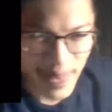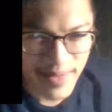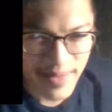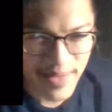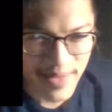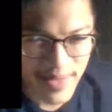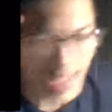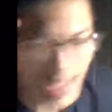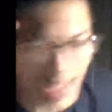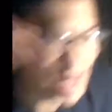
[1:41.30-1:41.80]
It
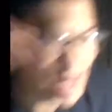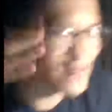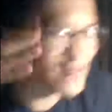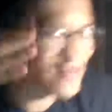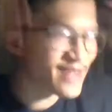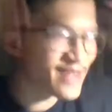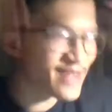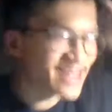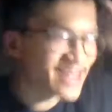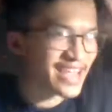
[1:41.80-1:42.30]
put me in the
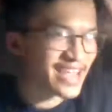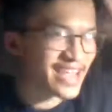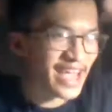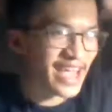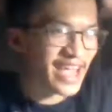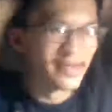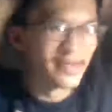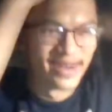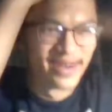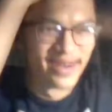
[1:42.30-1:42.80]
game
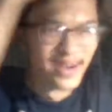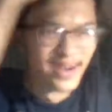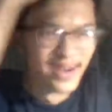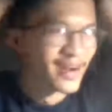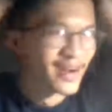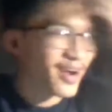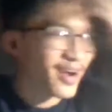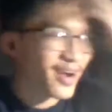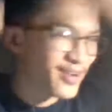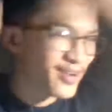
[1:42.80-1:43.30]

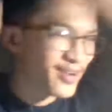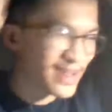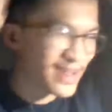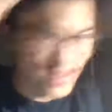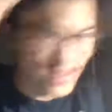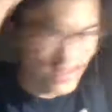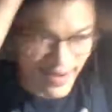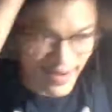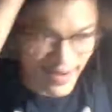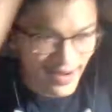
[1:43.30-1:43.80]
already.
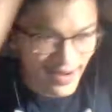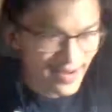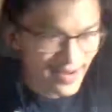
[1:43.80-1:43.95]
Oh no!